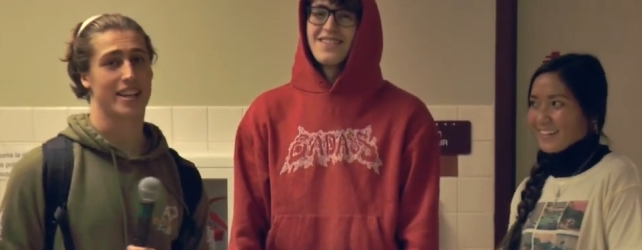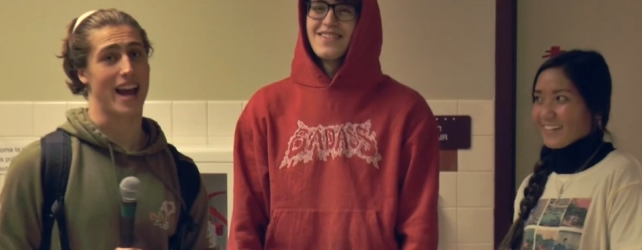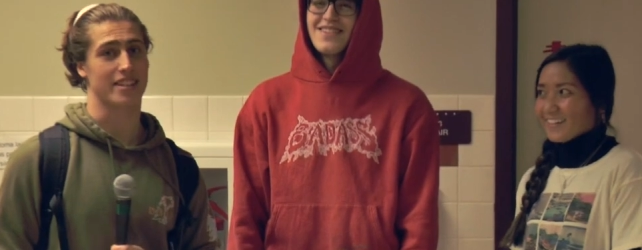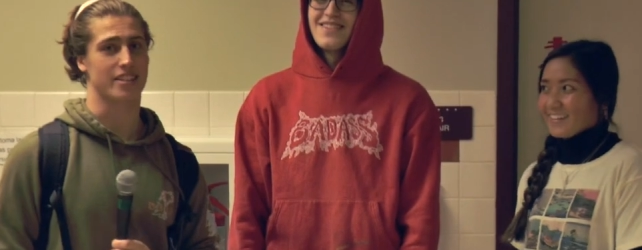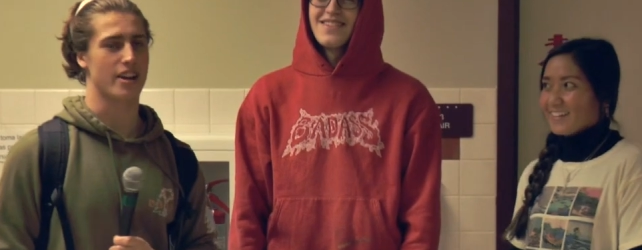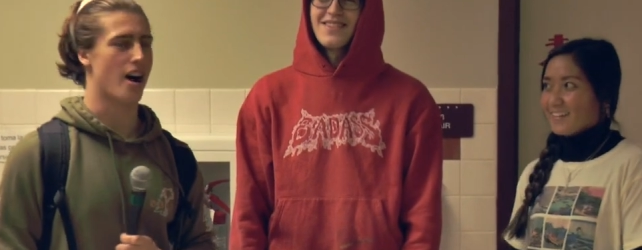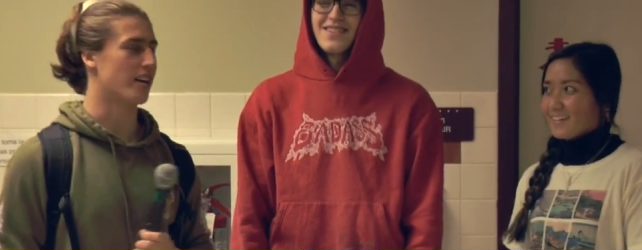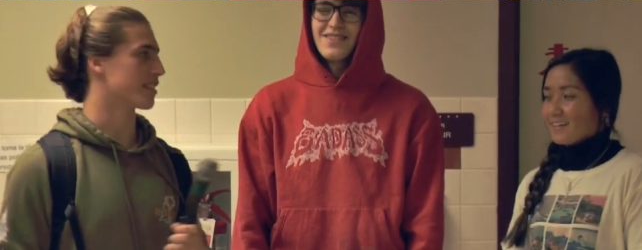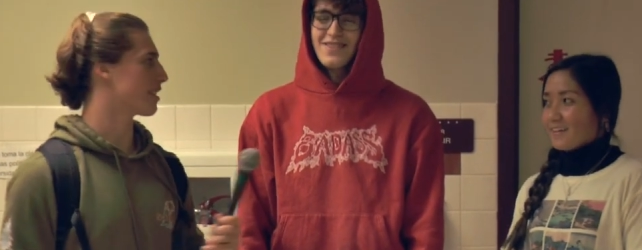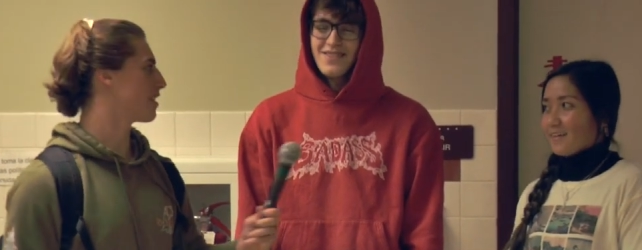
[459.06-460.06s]
Speaker 1: Cats or
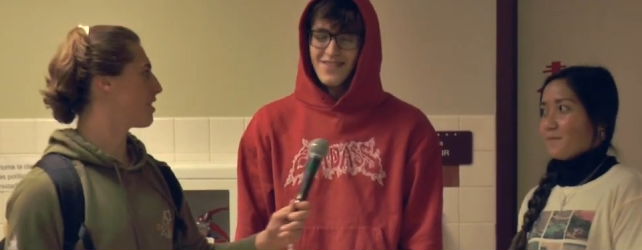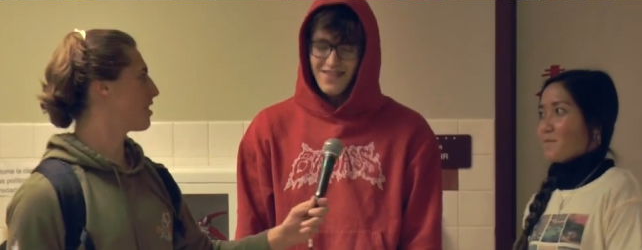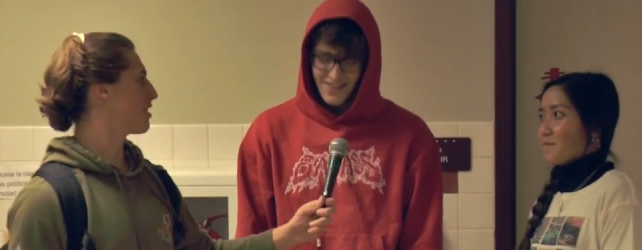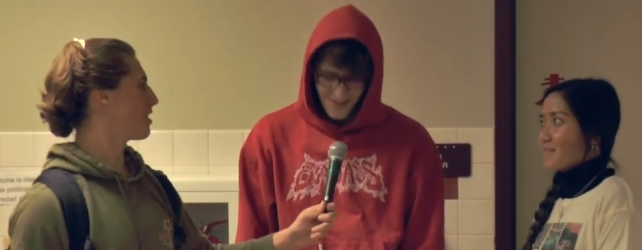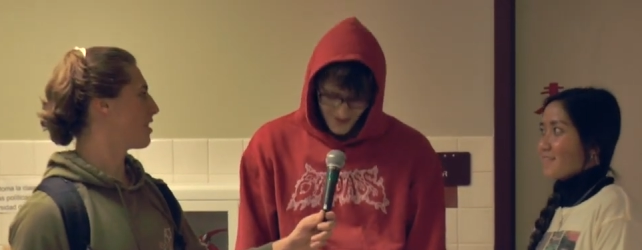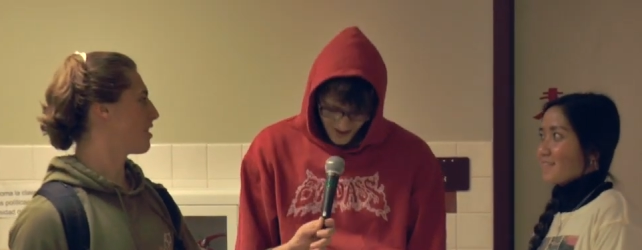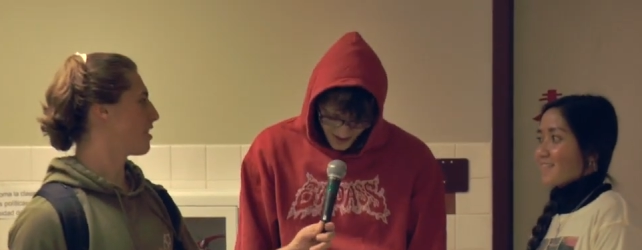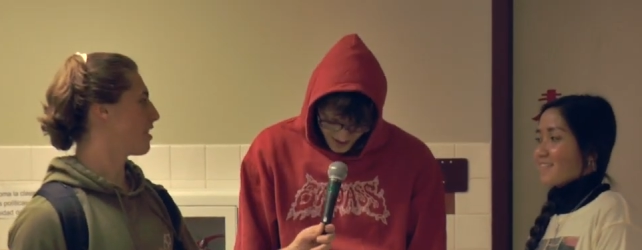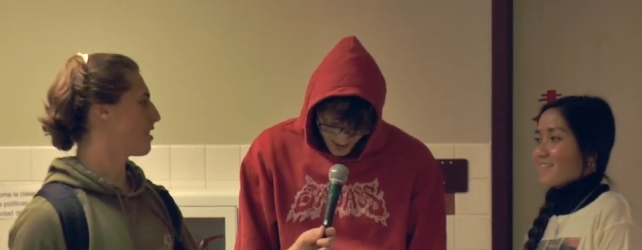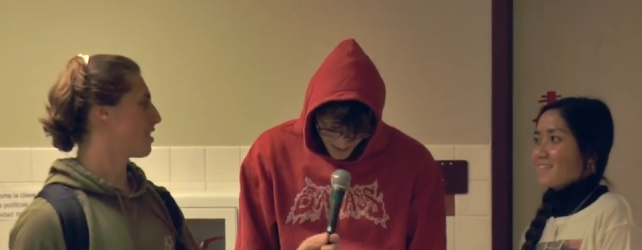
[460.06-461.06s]
dogs?
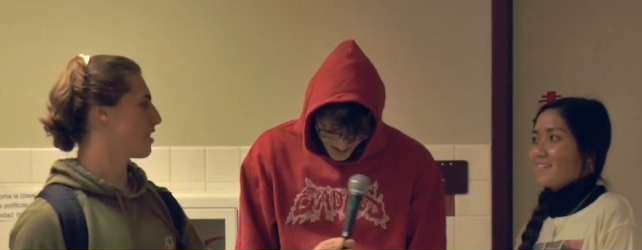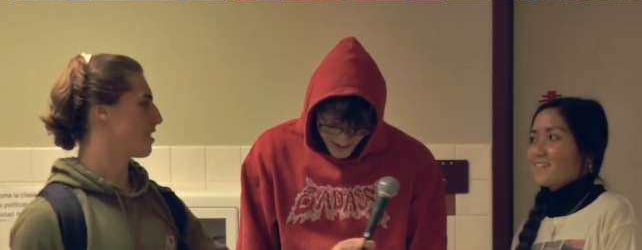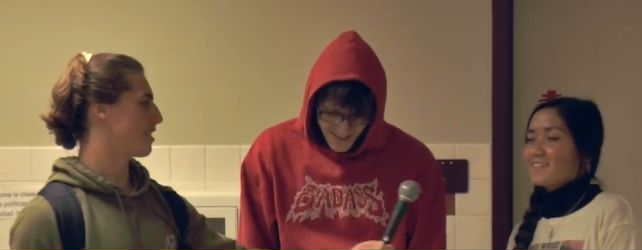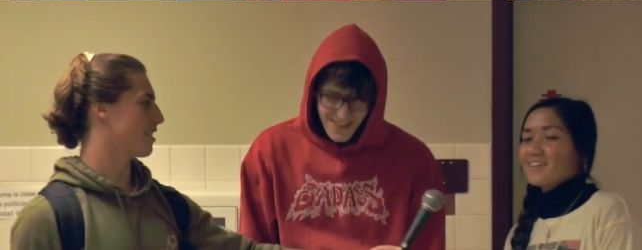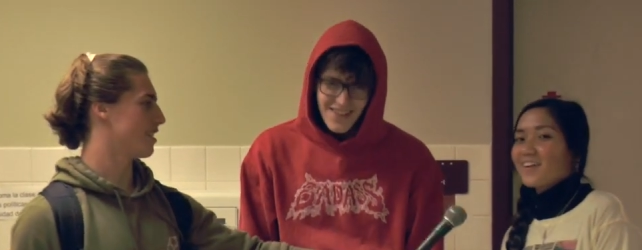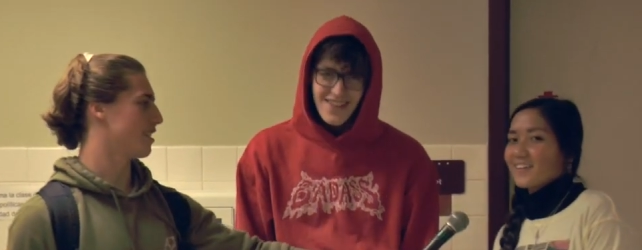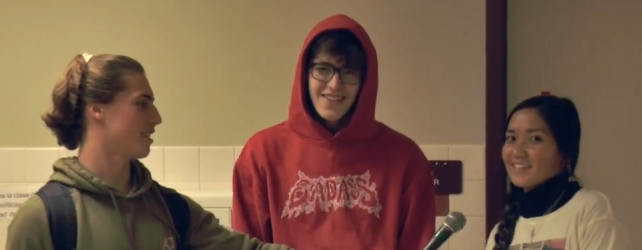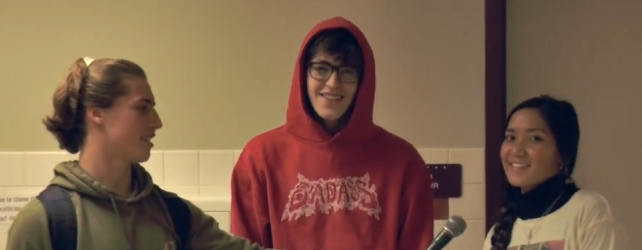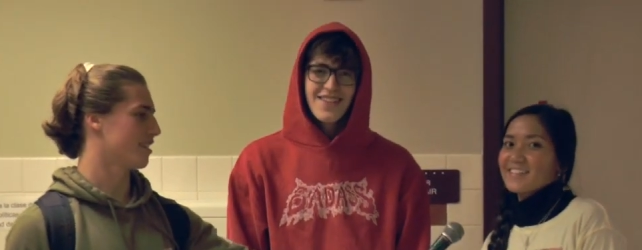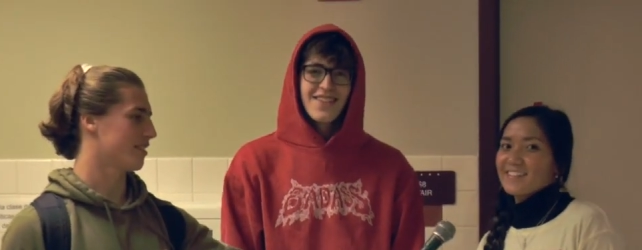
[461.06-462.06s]
Dogs, man.
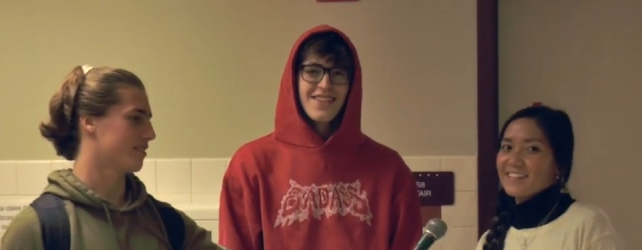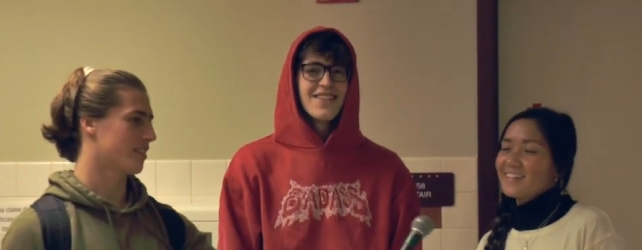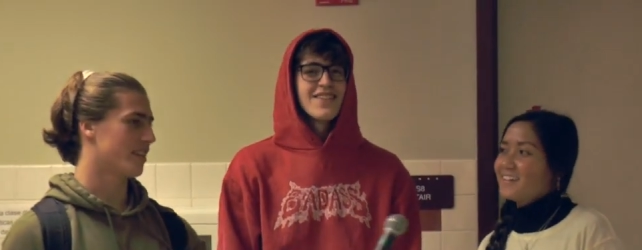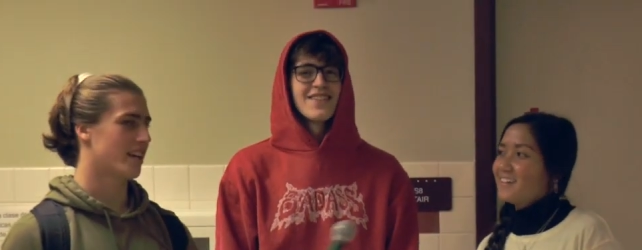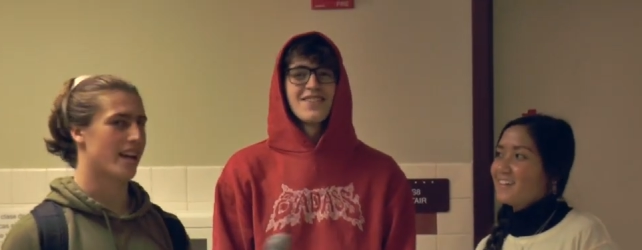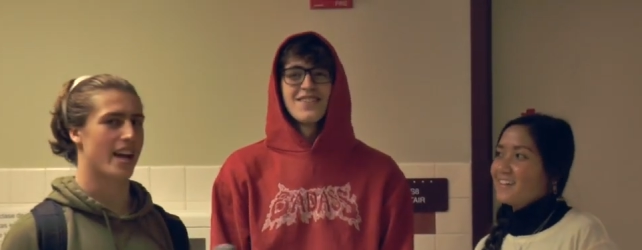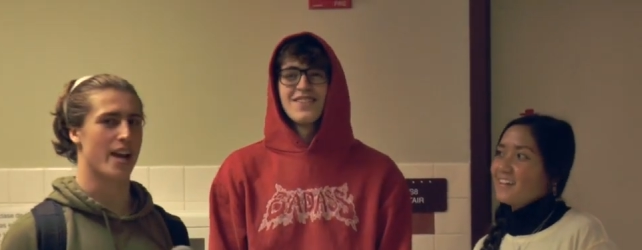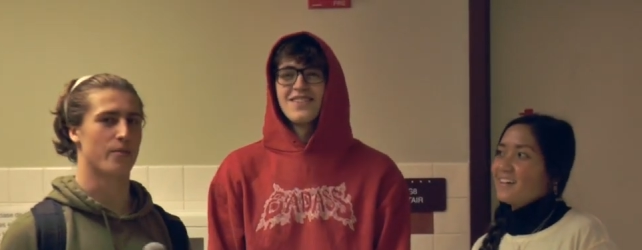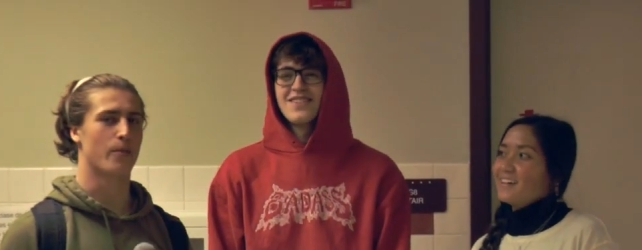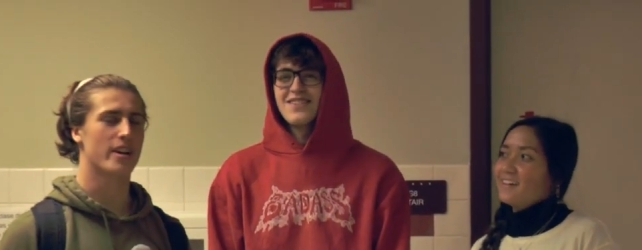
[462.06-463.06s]
Dogs.
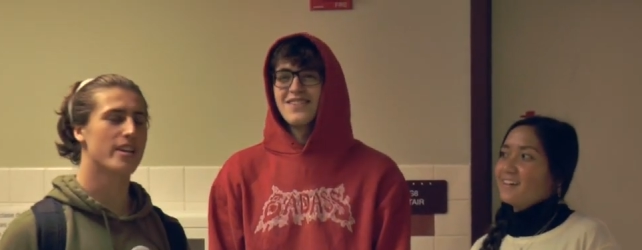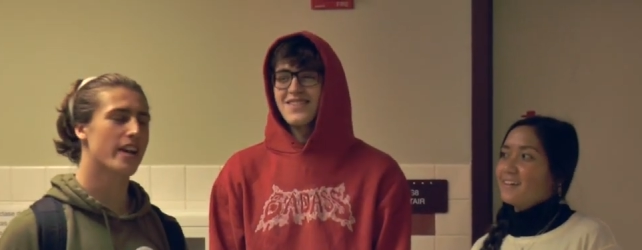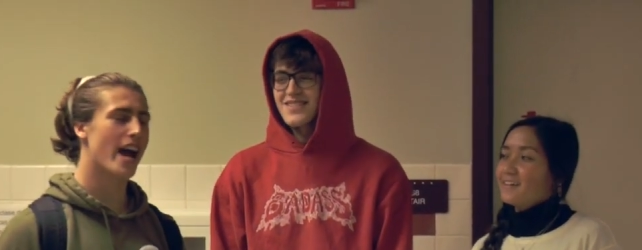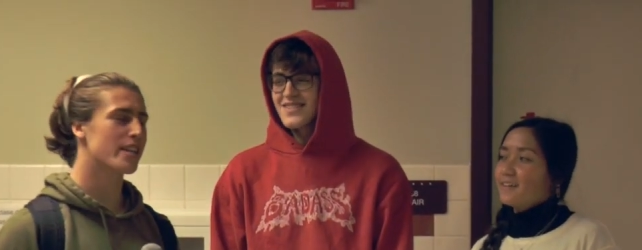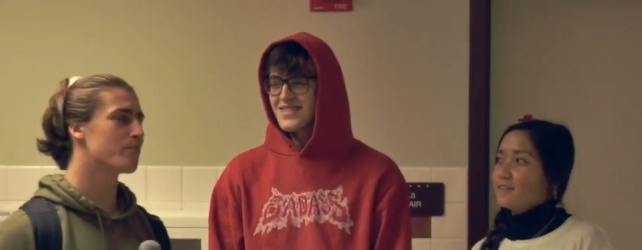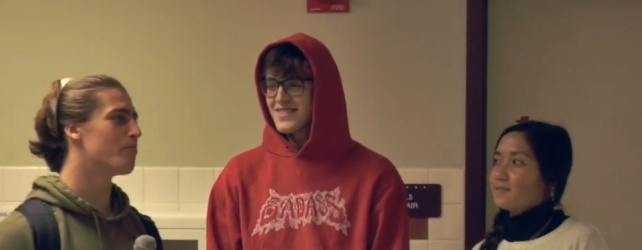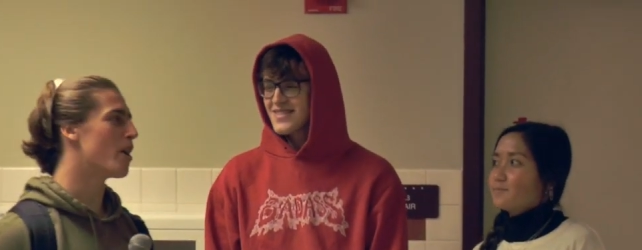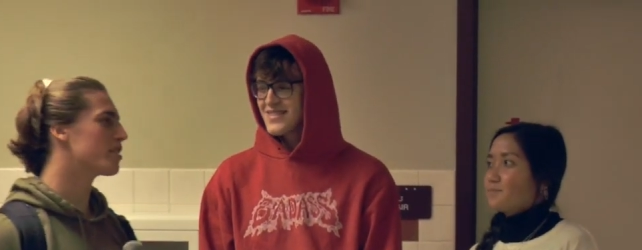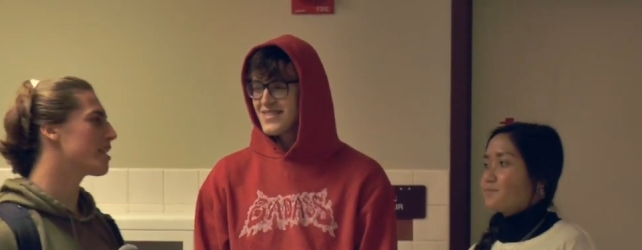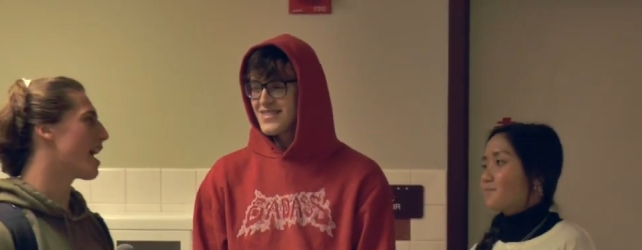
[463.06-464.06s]
And what are you guys
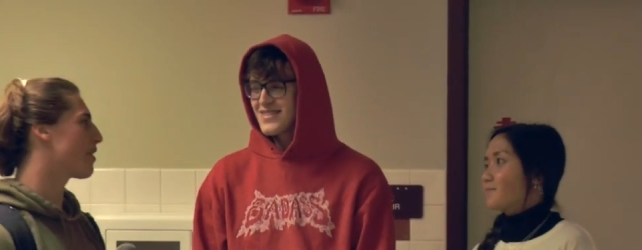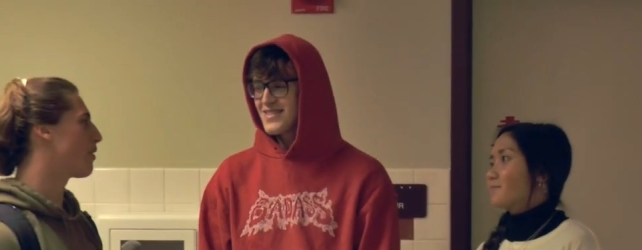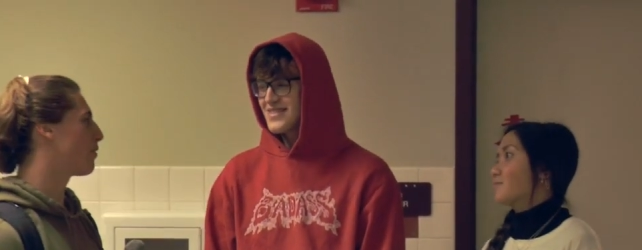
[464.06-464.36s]
most thankful